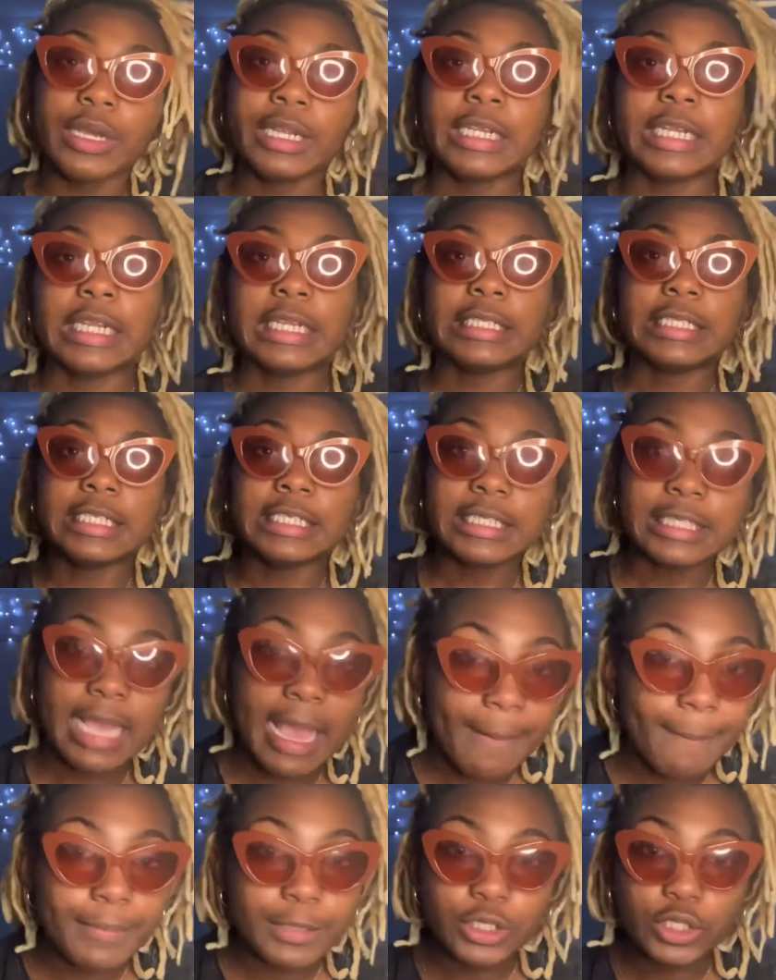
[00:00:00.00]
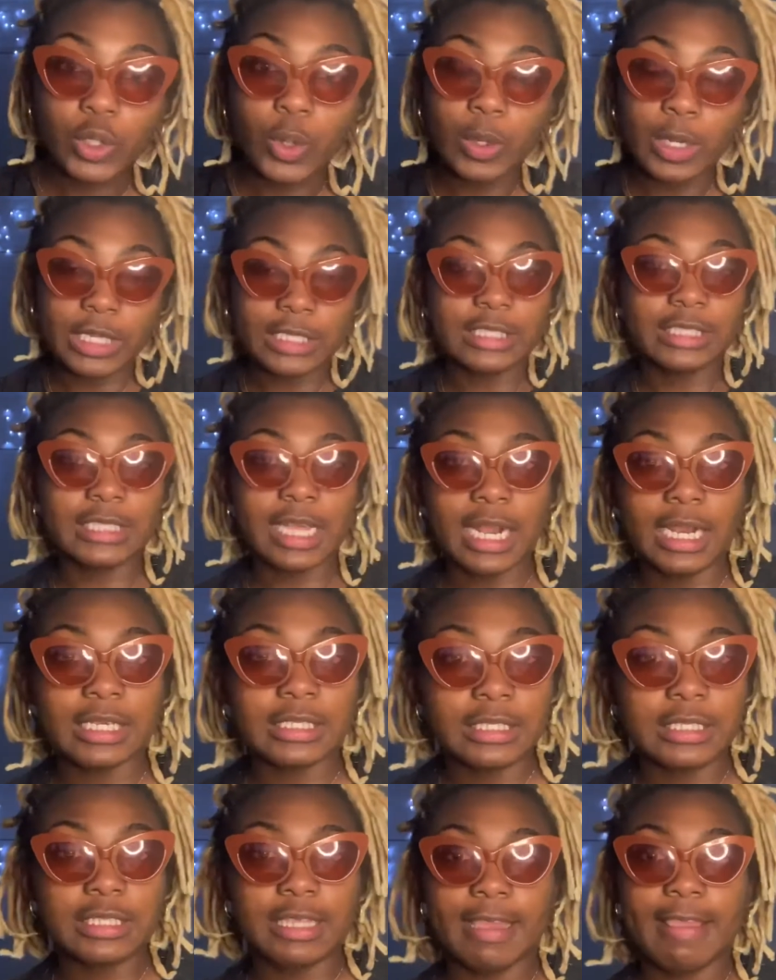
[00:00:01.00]
this episode of
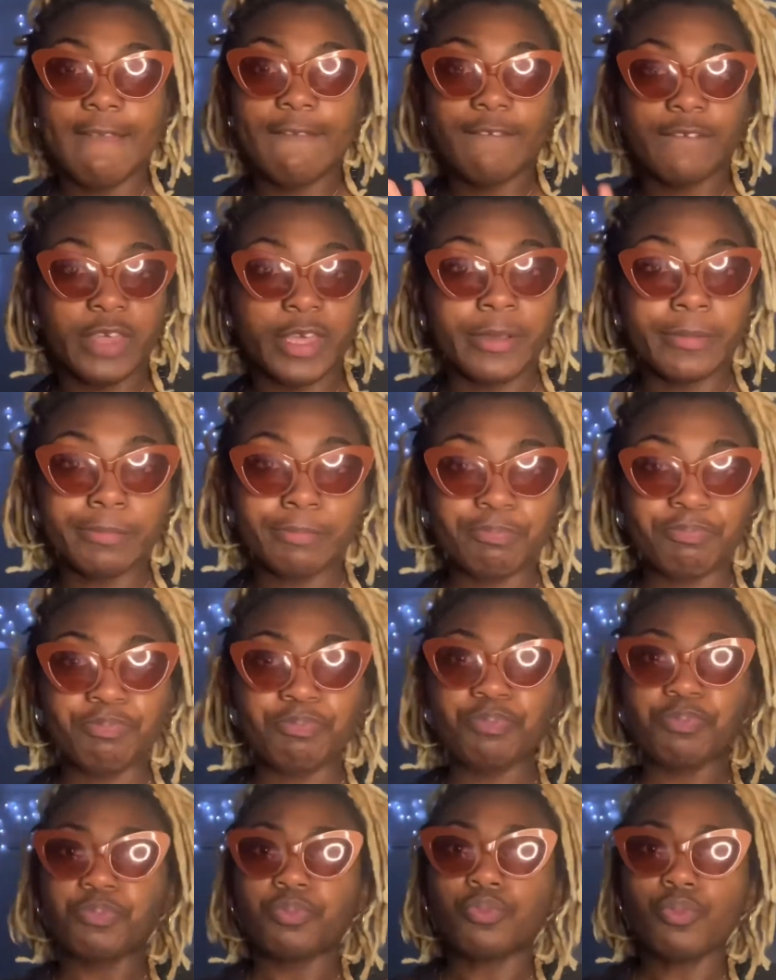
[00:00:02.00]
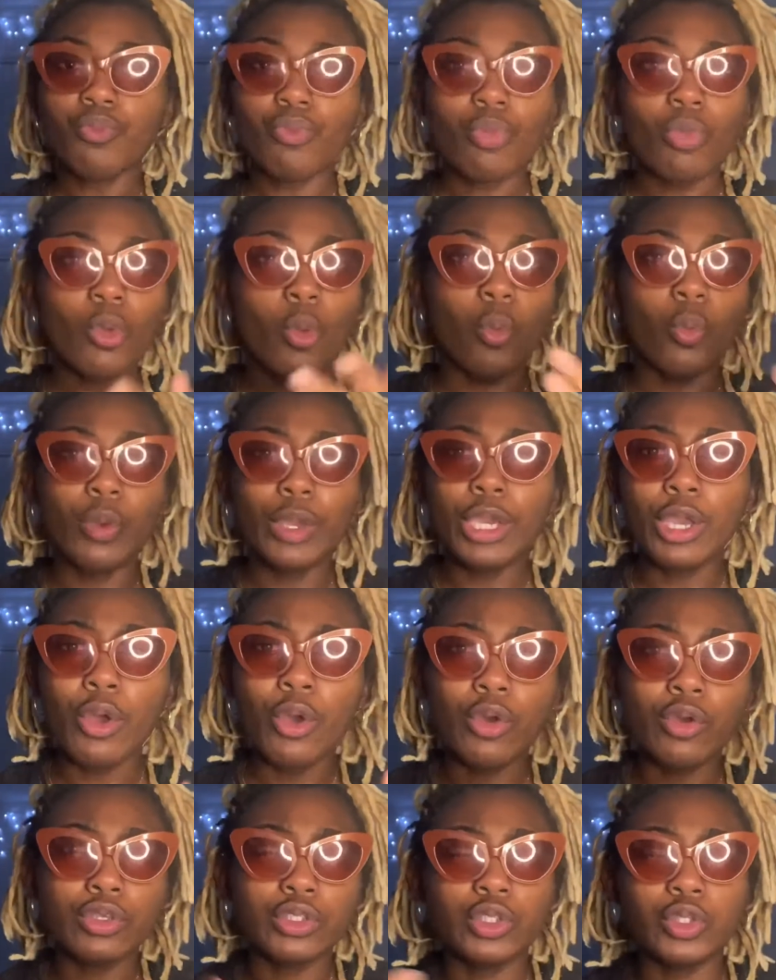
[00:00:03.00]
ZellyTv, we
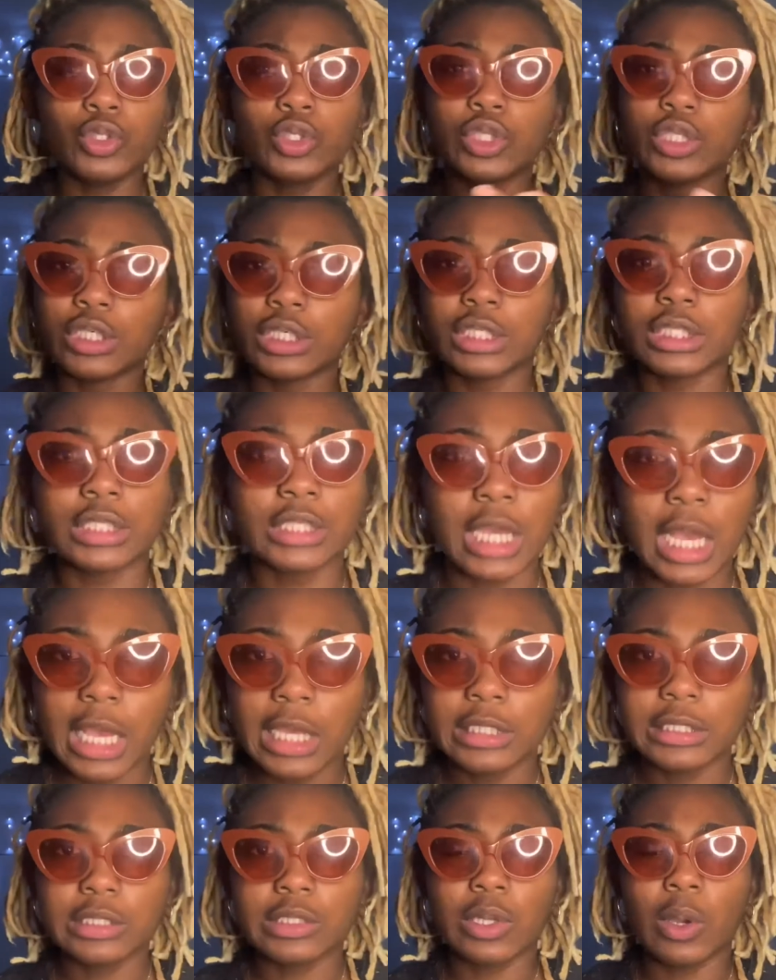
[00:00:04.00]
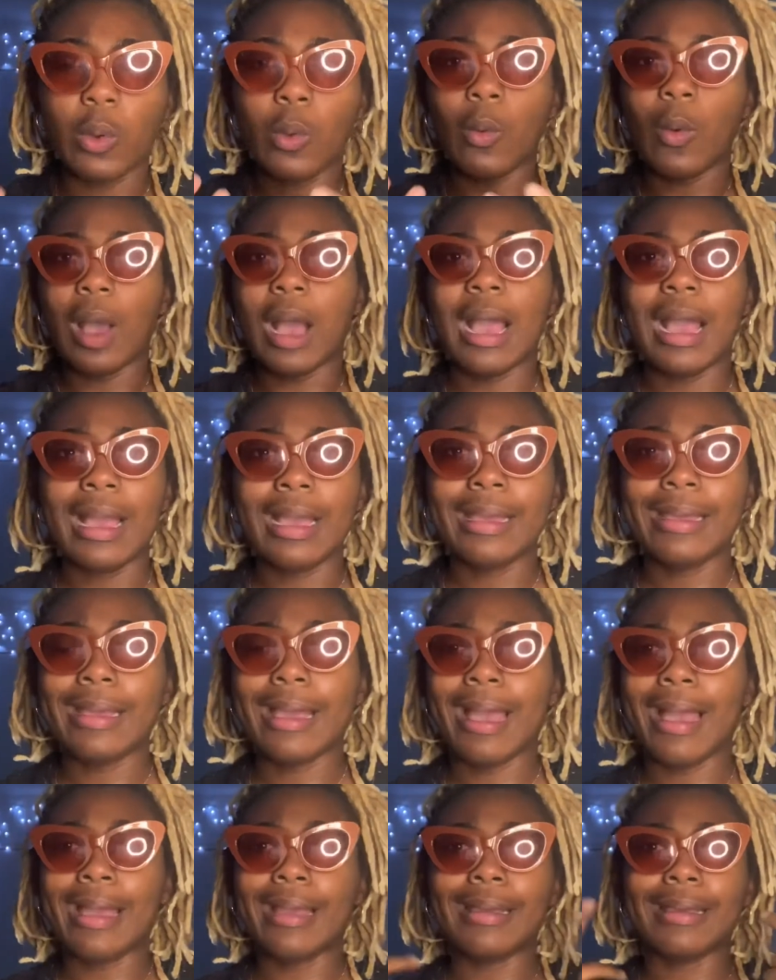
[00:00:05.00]
gonna discuss why
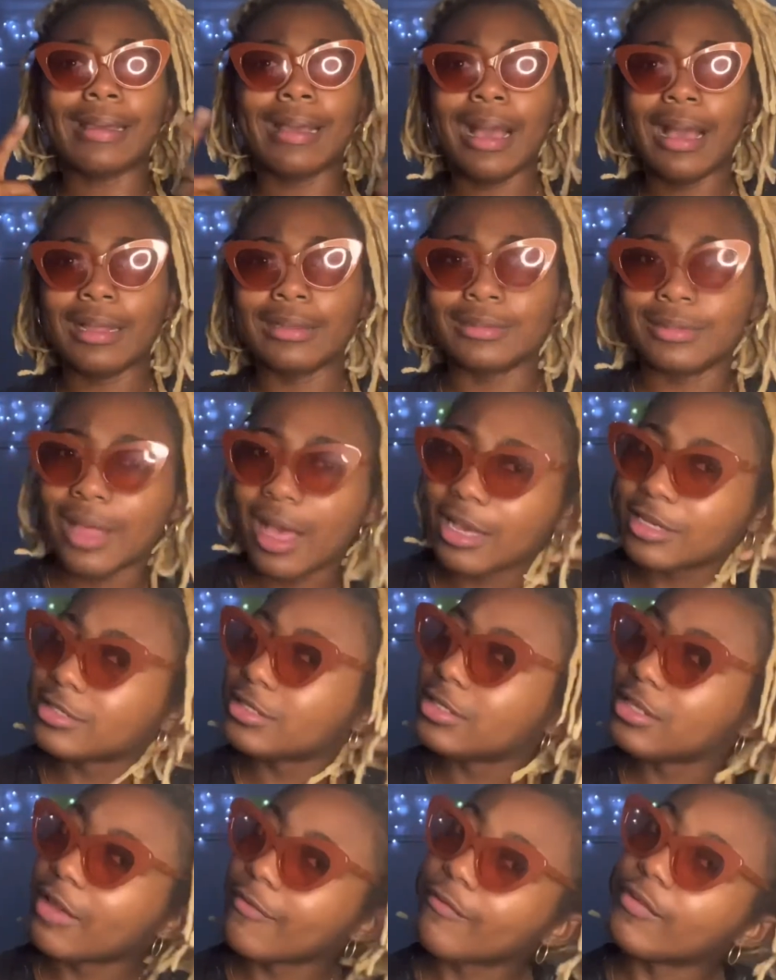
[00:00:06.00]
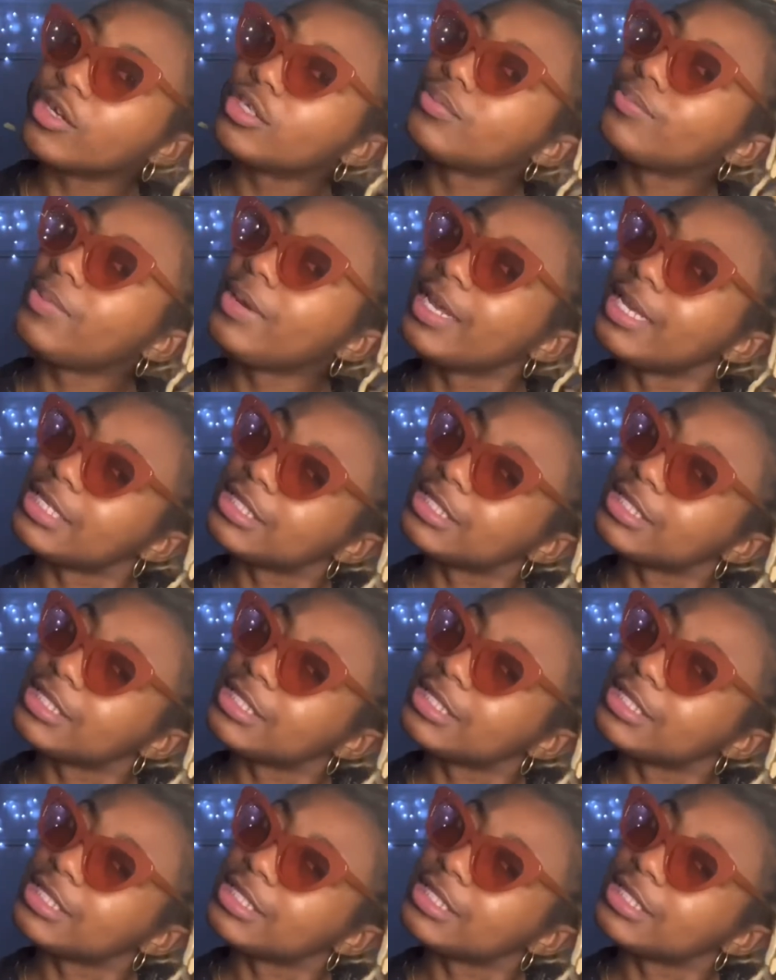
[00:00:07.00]
I got LOCS in the first place.